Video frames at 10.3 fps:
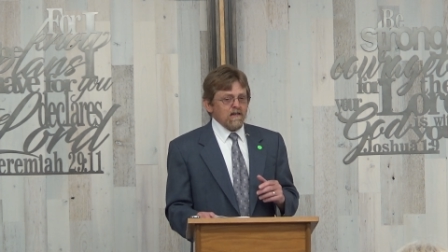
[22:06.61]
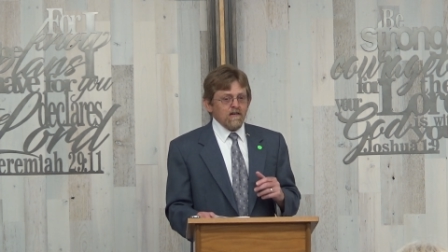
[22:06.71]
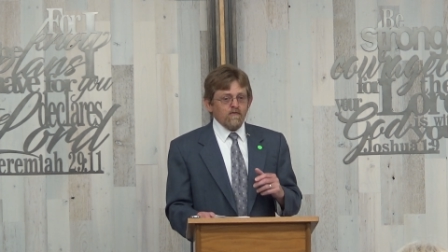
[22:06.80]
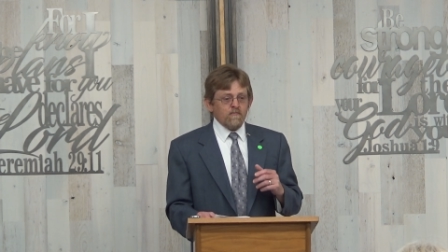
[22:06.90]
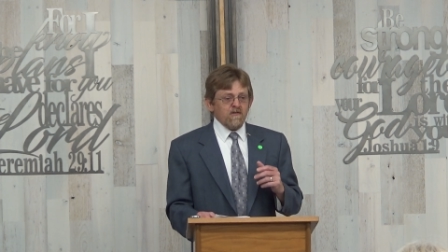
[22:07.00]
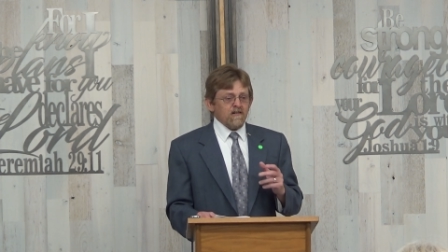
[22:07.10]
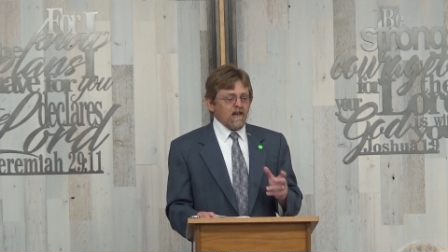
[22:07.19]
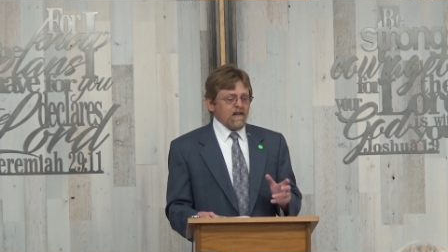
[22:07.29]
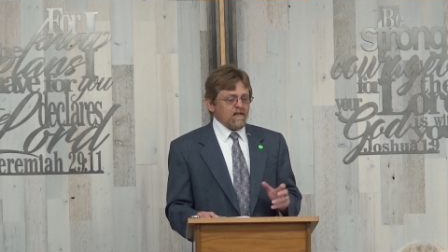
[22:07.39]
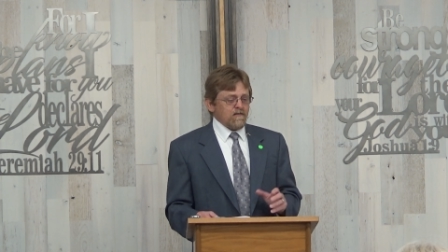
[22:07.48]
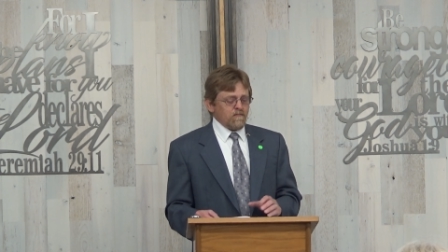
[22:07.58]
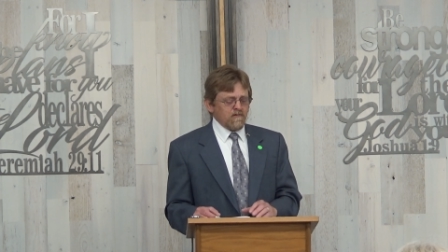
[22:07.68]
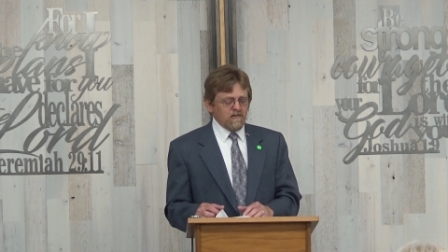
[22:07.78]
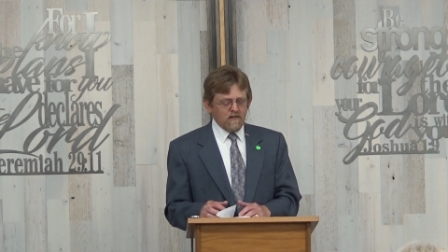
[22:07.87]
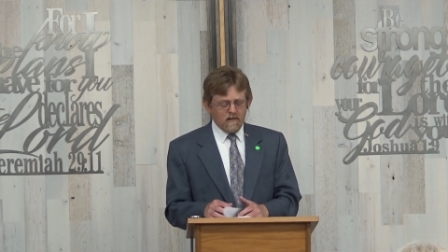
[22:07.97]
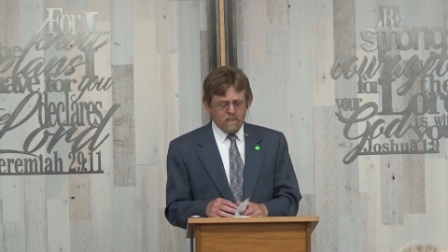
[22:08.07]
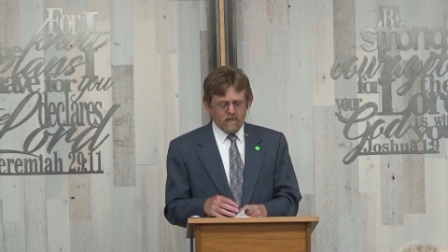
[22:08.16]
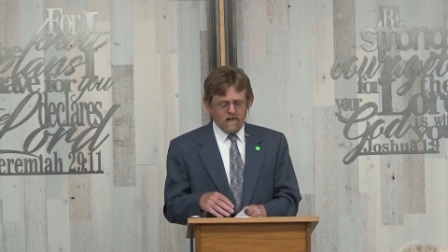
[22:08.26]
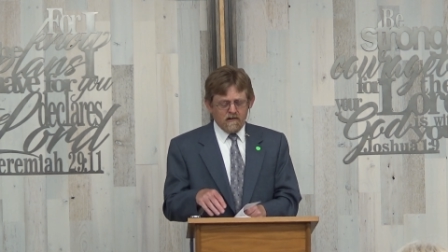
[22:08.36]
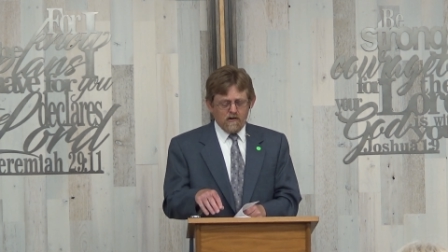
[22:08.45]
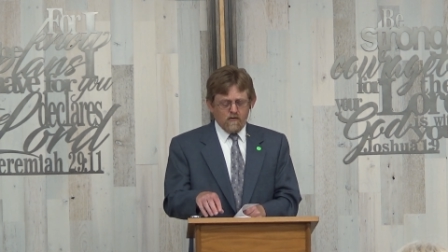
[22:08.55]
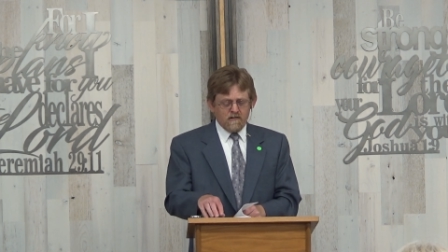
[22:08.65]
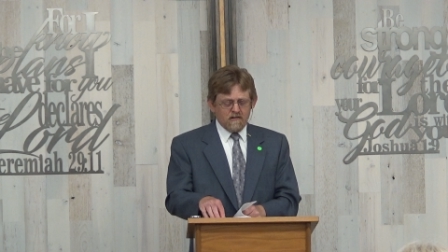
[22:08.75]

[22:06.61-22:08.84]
It would be like deliberately going